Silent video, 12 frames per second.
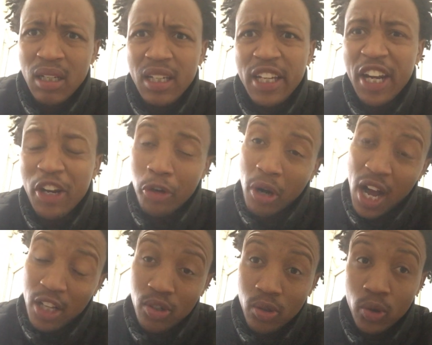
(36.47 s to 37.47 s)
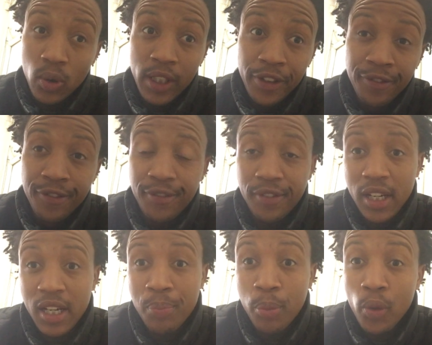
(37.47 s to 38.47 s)
Leonardo Castro to leave,
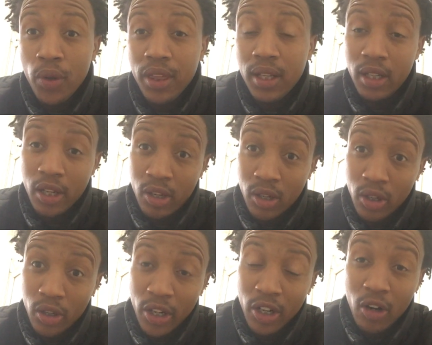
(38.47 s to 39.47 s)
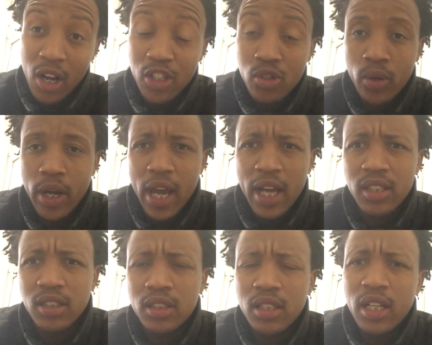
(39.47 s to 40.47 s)
both Leonardo Castro
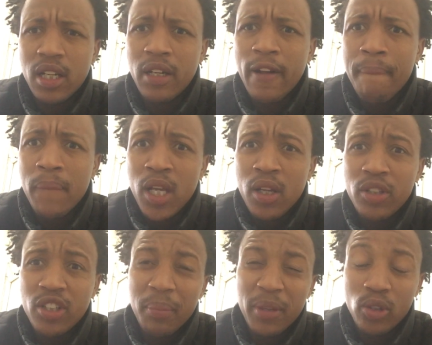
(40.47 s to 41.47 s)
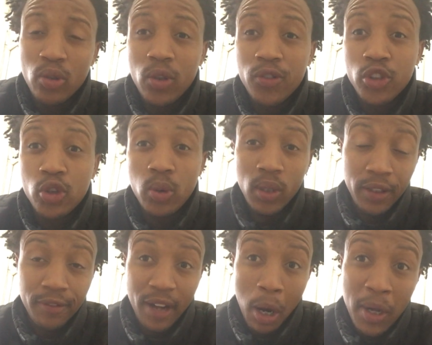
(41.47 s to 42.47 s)
and Samir Nukovic to
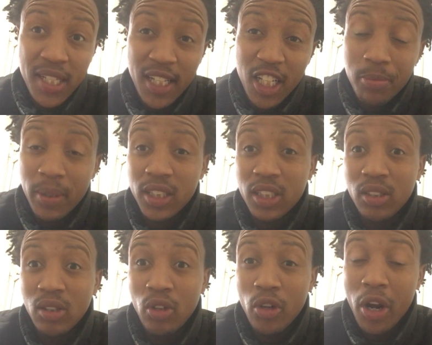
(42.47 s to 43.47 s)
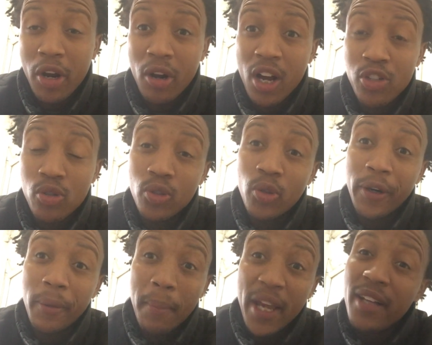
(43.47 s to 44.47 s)
leave. I was expecting Leonardo Castro to
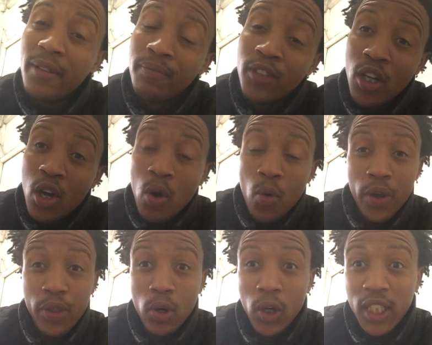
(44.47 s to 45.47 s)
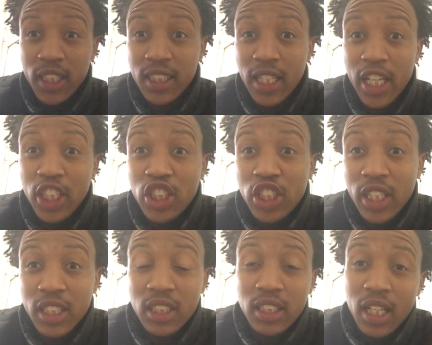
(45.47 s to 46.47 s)
remain with all his age
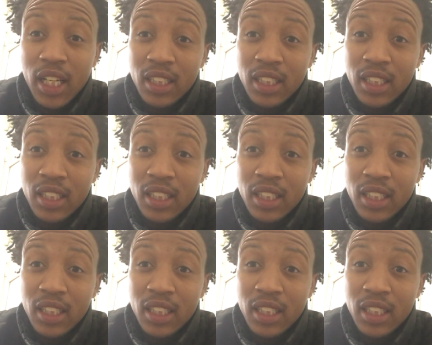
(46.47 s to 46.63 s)
and